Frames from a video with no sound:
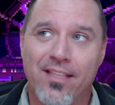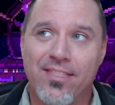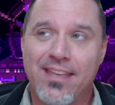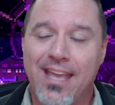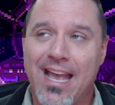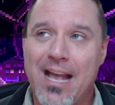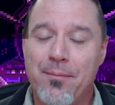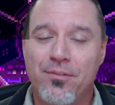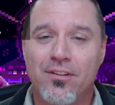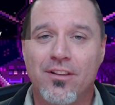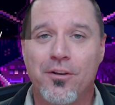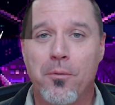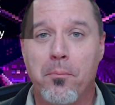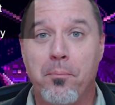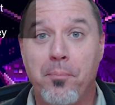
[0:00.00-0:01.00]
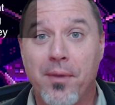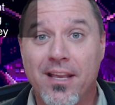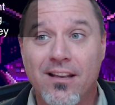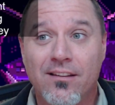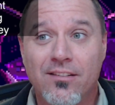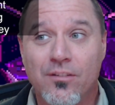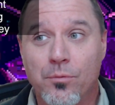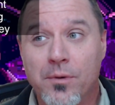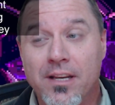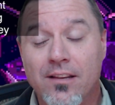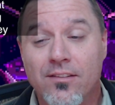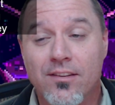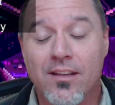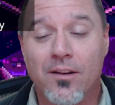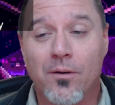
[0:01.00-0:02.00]
the absolute biggest
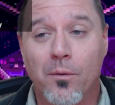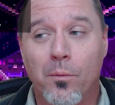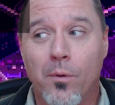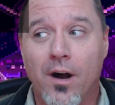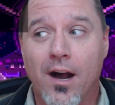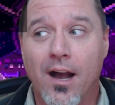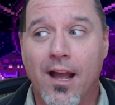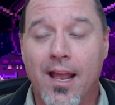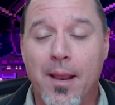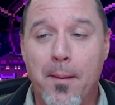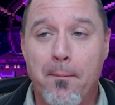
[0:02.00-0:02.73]
reason why